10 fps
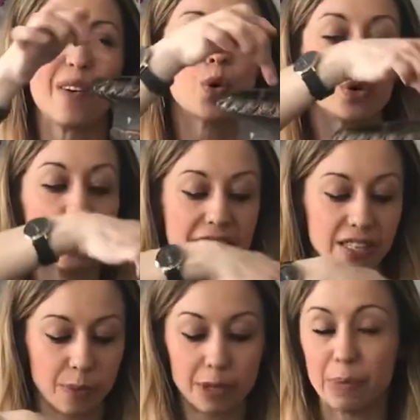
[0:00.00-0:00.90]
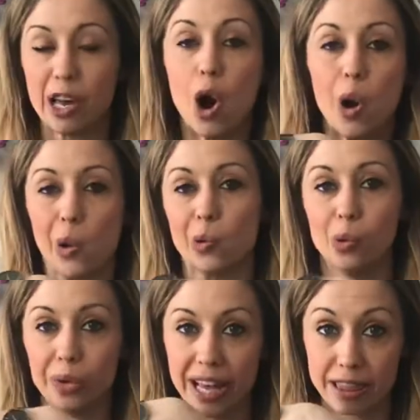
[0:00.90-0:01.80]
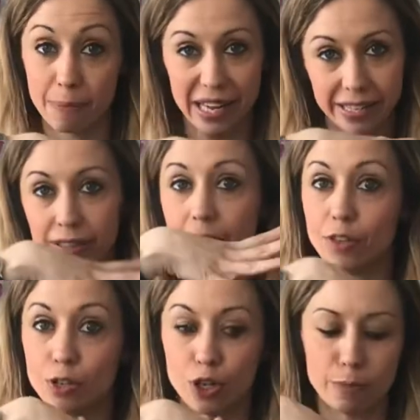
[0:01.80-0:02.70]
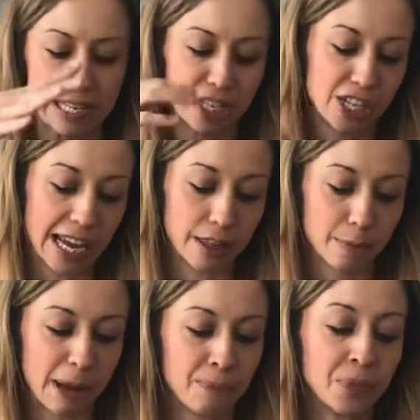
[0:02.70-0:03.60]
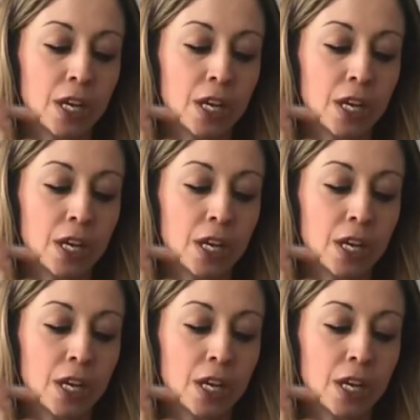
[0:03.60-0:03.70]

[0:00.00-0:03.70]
or you'll end up with a big hole in the middle if you do manage to get them in.